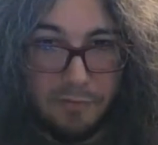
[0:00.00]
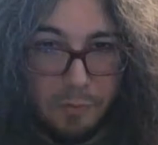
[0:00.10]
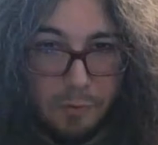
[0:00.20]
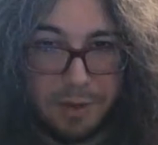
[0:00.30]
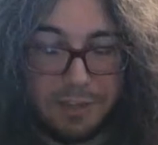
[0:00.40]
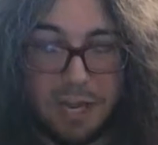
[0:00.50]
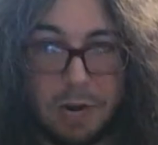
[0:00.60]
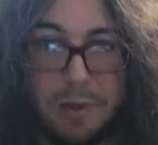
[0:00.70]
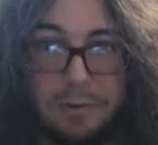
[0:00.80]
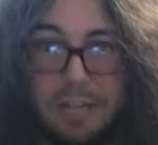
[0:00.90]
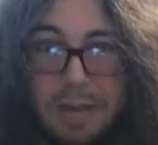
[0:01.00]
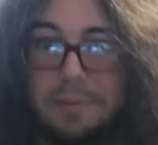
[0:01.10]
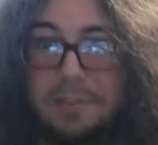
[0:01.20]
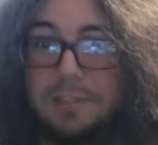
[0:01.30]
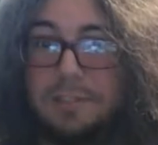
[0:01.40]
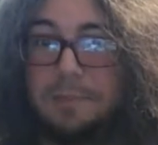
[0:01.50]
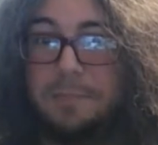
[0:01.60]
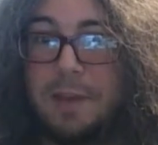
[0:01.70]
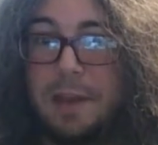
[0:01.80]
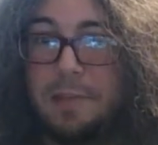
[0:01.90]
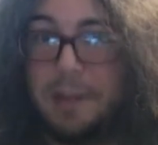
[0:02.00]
for the Nintendo Entertainment System.